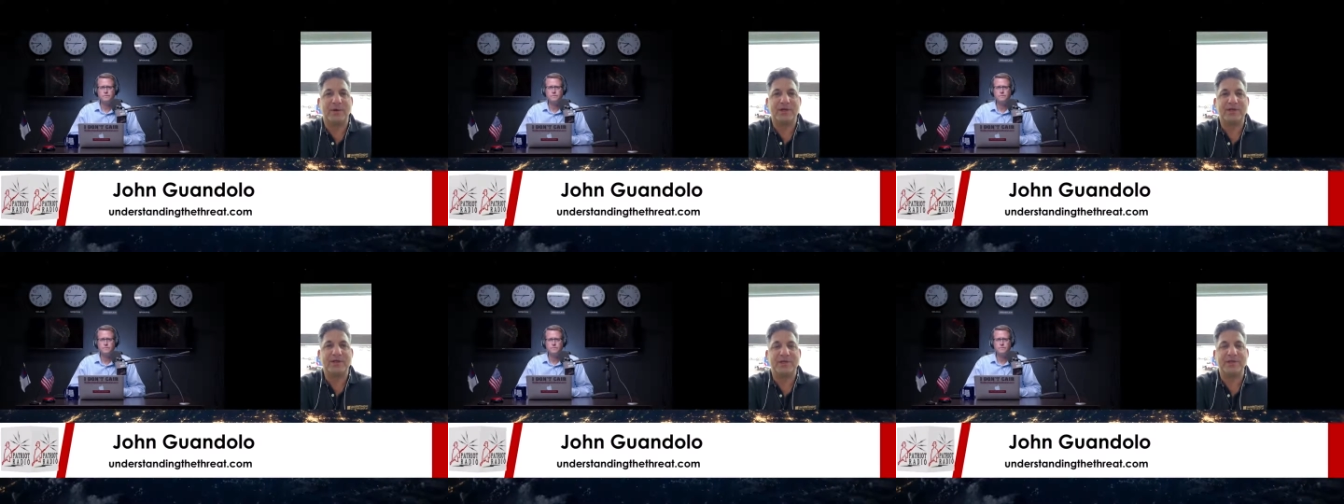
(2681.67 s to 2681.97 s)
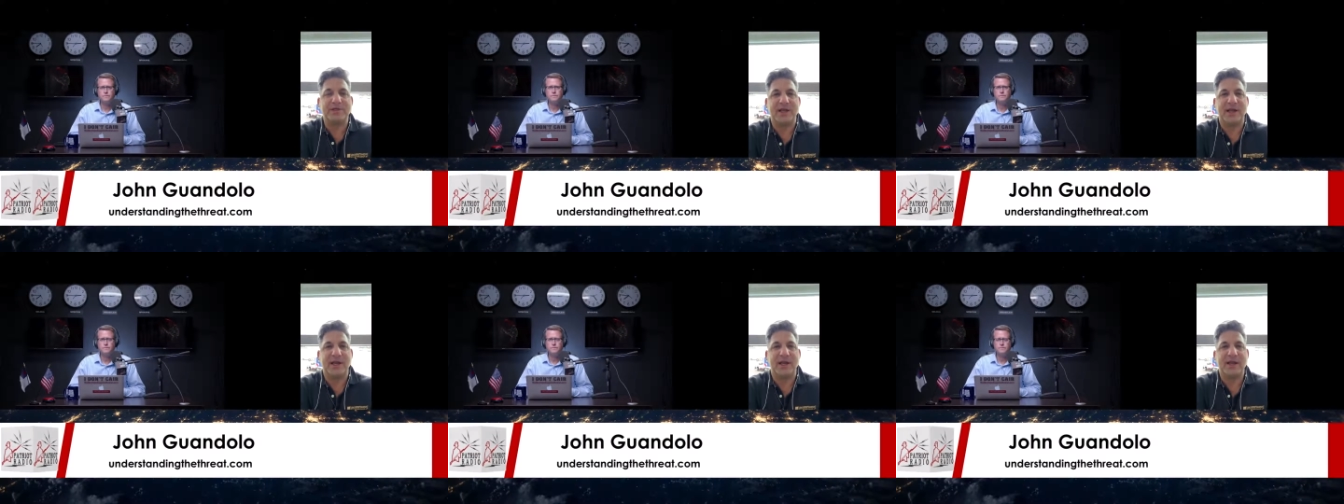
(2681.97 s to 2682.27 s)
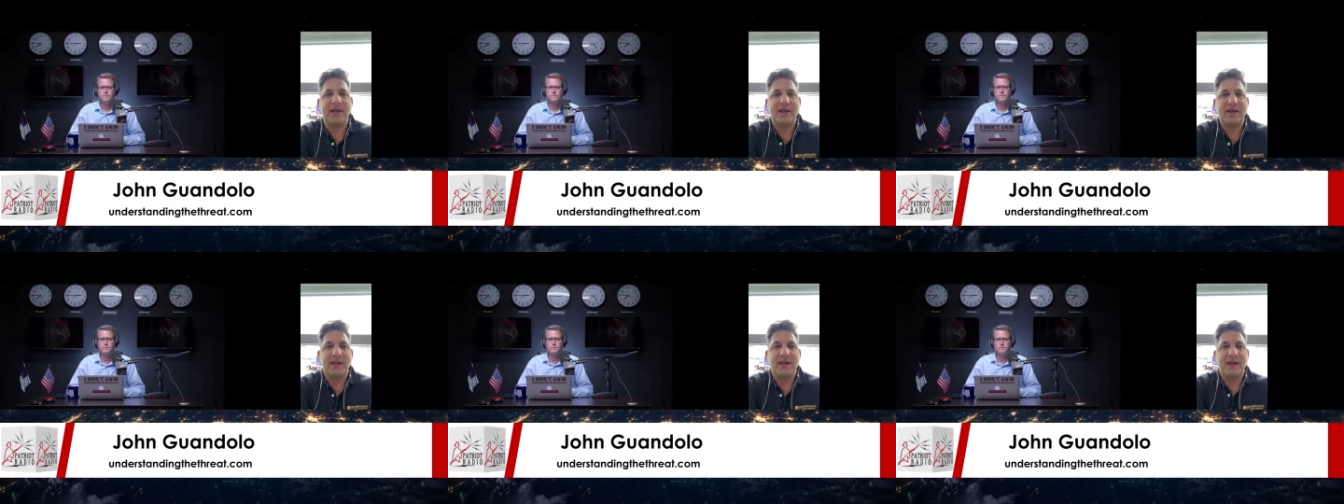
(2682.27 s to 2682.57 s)
which is
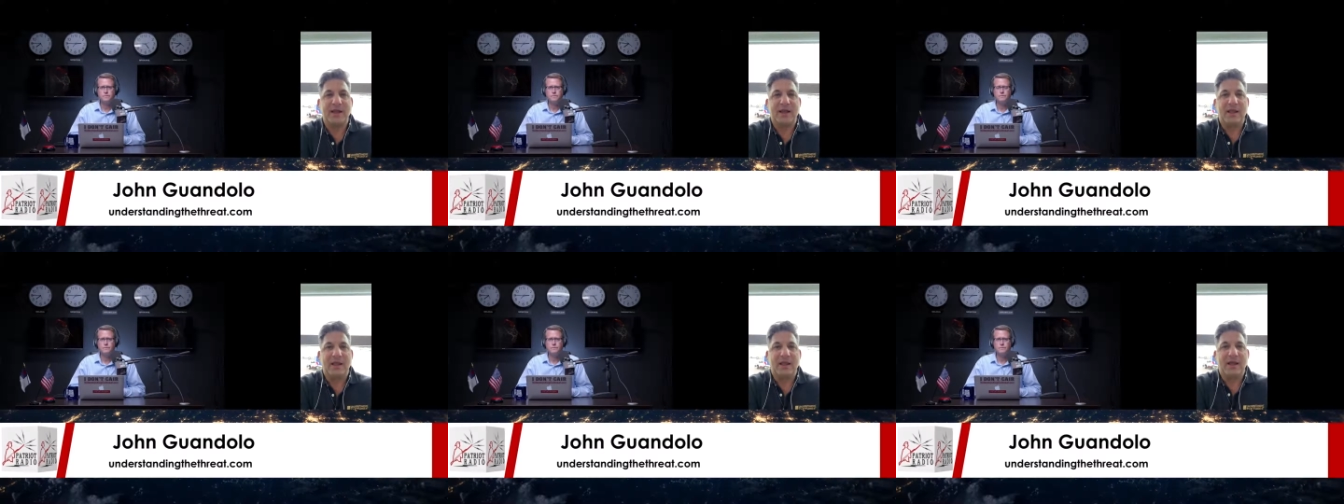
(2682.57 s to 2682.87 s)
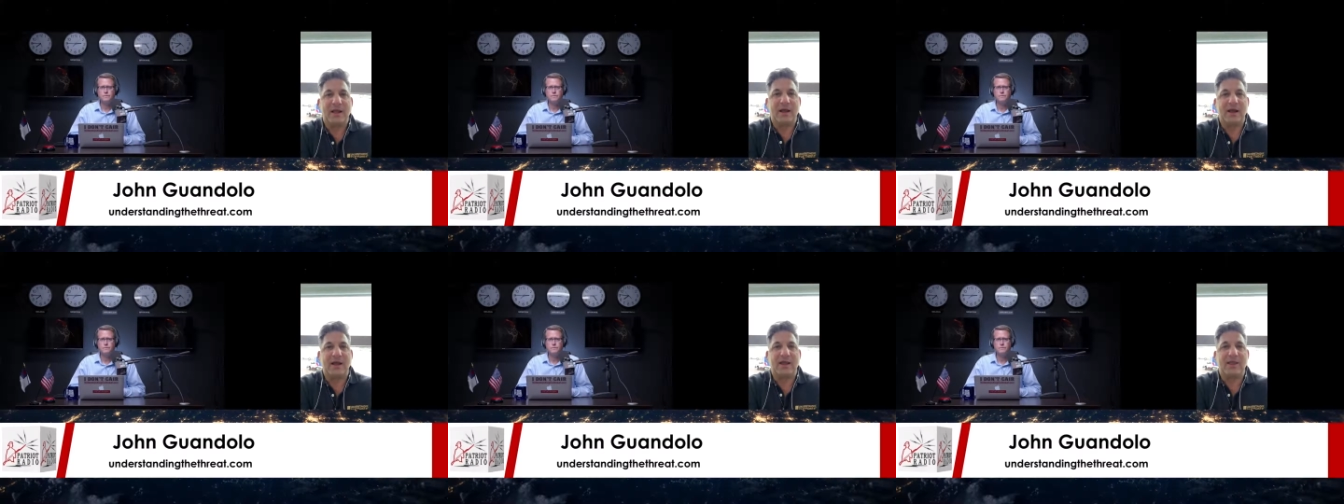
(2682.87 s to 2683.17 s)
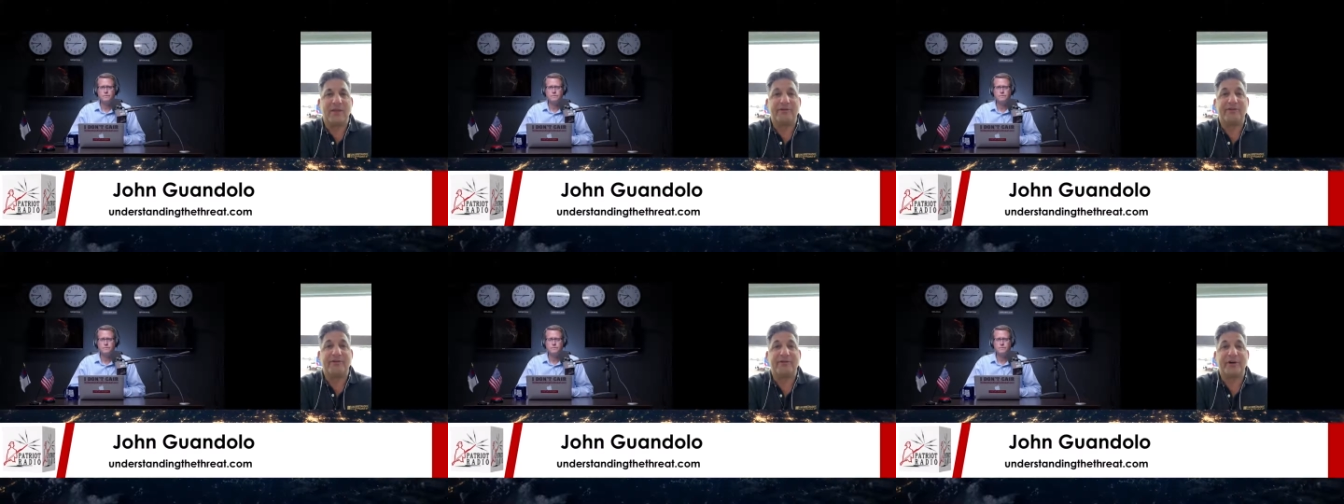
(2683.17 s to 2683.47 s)

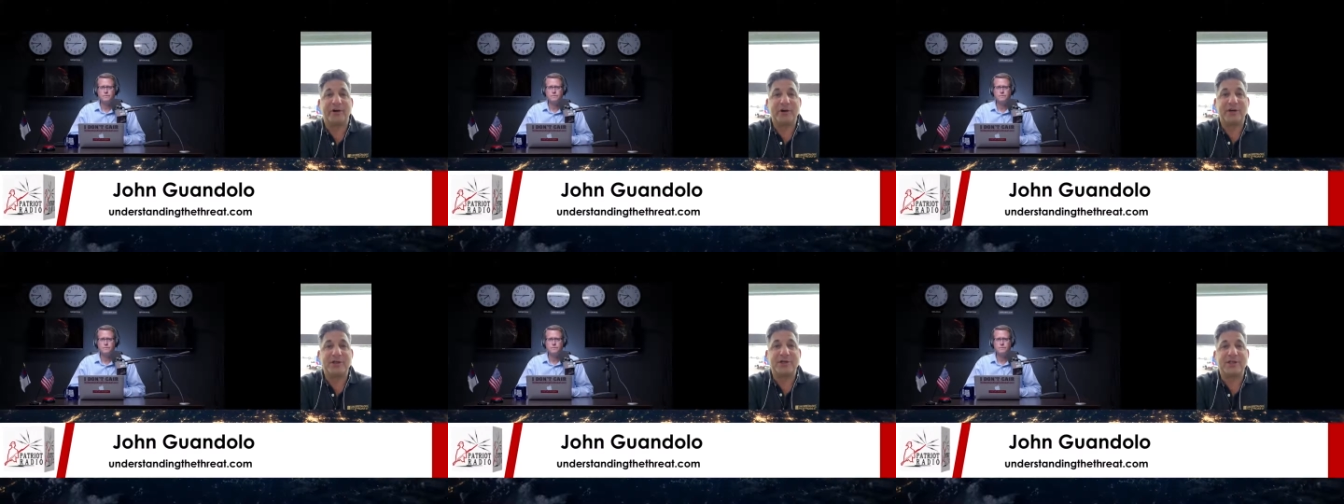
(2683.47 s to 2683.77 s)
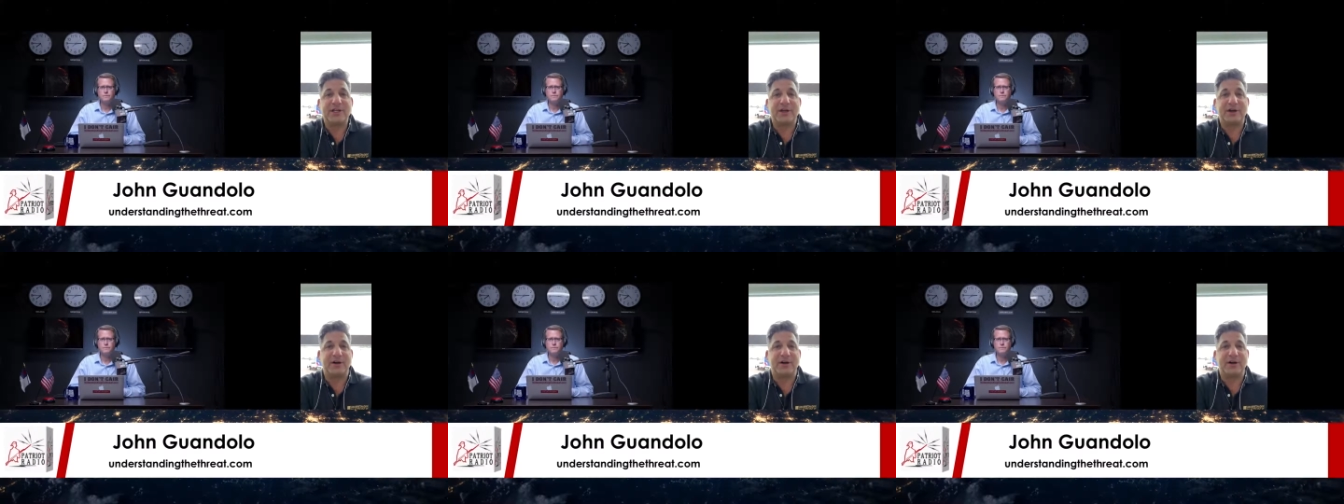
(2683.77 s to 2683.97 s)
the first